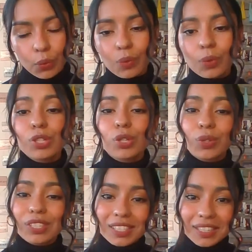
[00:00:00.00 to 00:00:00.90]
We will do
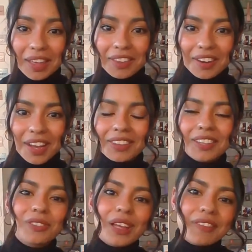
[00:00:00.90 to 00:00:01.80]
one together and
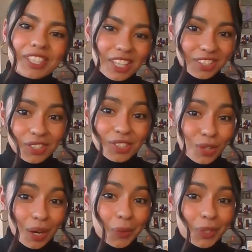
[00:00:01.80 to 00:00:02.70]
then you'll have a chance to
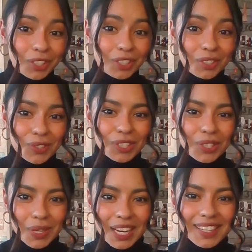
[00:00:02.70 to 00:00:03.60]
try one on your own.
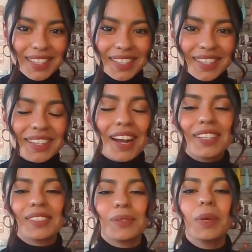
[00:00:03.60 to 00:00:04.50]
You ready?
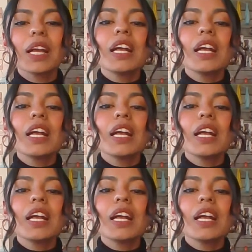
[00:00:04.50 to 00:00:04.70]
Awesome.